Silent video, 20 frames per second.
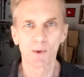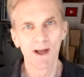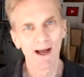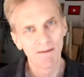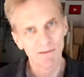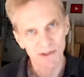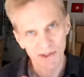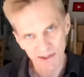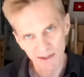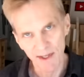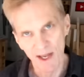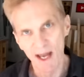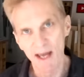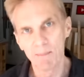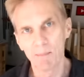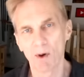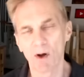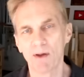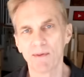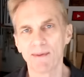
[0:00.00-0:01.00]
will have
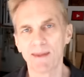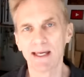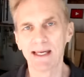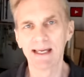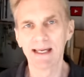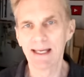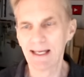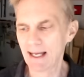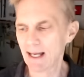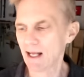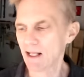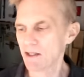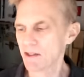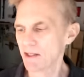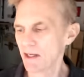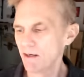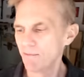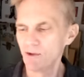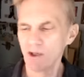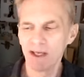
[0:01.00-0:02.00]
snipe on the
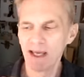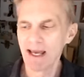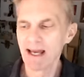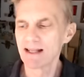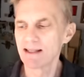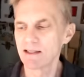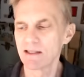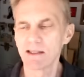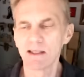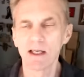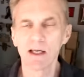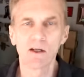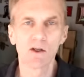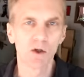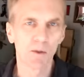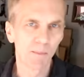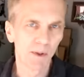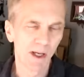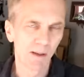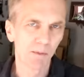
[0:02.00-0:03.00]
ends, and if you can't see it,
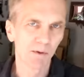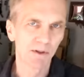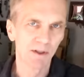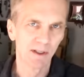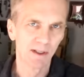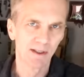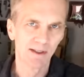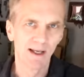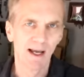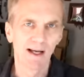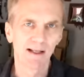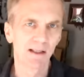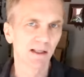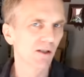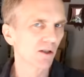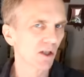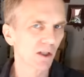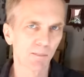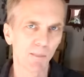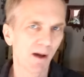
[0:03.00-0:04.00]
you'll be able to detect
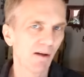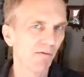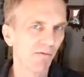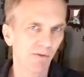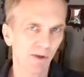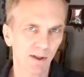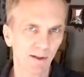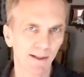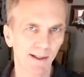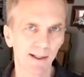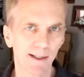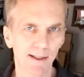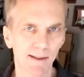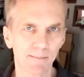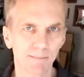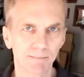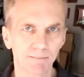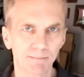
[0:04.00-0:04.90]
it just by feeling it.